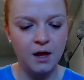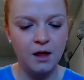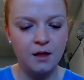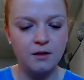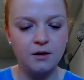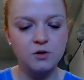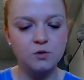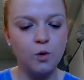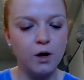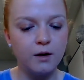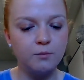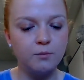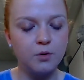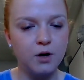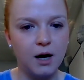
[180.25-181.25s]
"There's
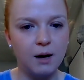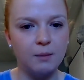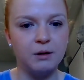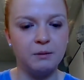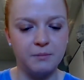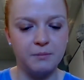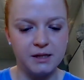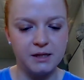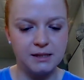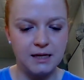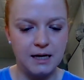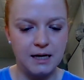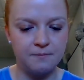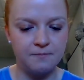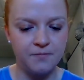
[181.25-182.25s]
one problem,
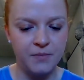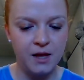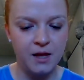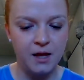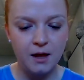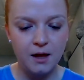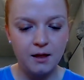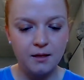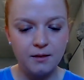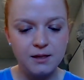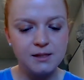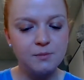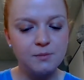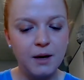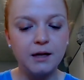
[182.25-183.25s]
Misty.
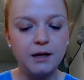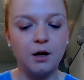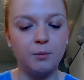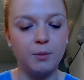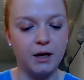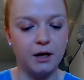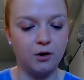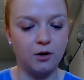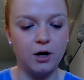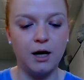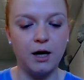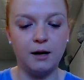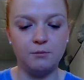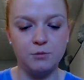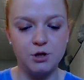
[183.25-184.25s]
This may not be a
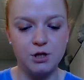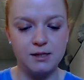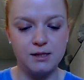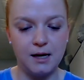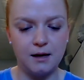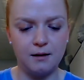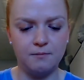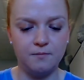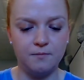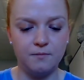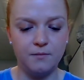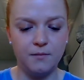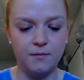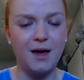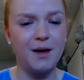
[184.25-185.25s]
crime," she said.
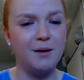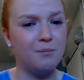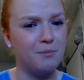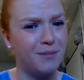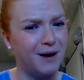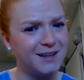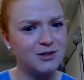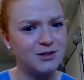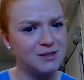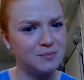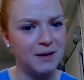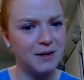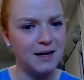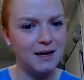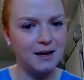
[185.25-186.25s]
"It might just
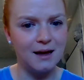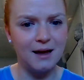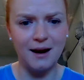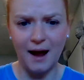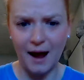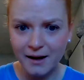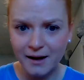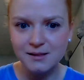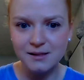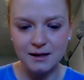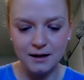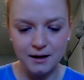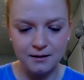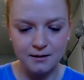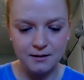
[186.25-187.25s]
be an
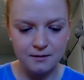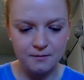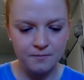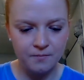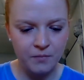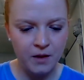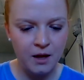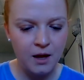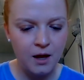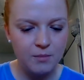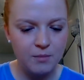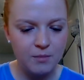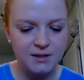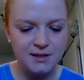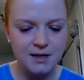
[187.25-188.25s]
accident."
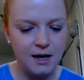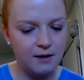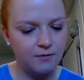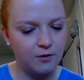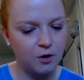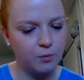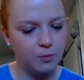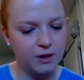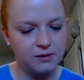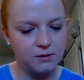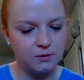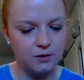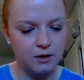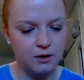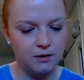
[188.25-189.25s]
Misty gave her a puzzled
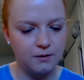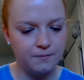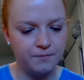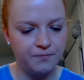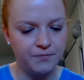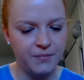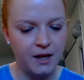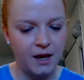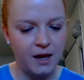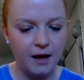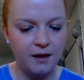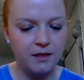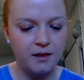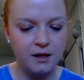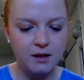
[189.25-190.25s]
look. "I
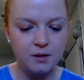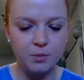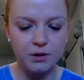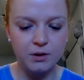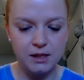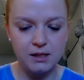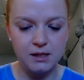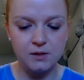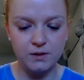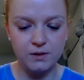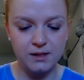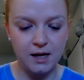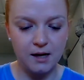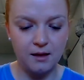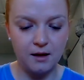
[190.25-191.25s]
think the police will
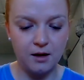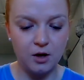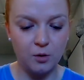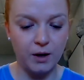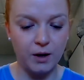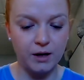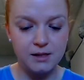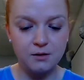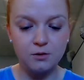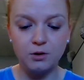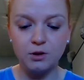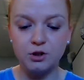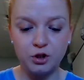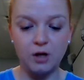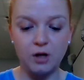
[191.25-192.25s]
say that your bicycle
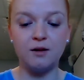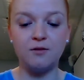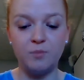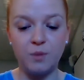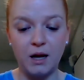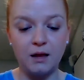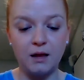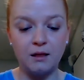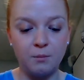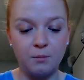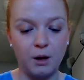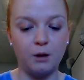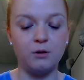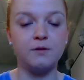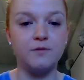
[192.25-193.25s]
shouldn't have been in the
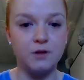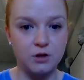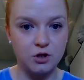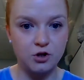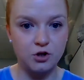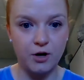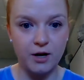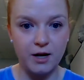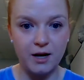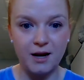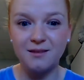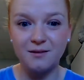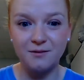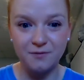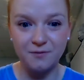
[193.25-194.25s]
middle of the street in
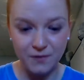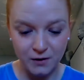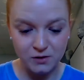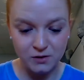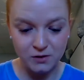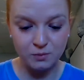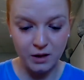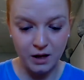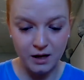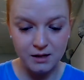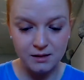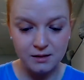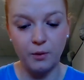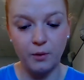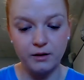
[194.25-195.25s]
the first place,"
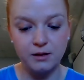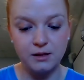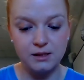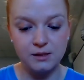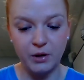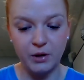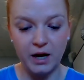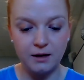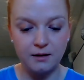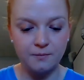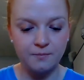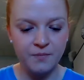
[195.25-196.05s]
Noelle explained.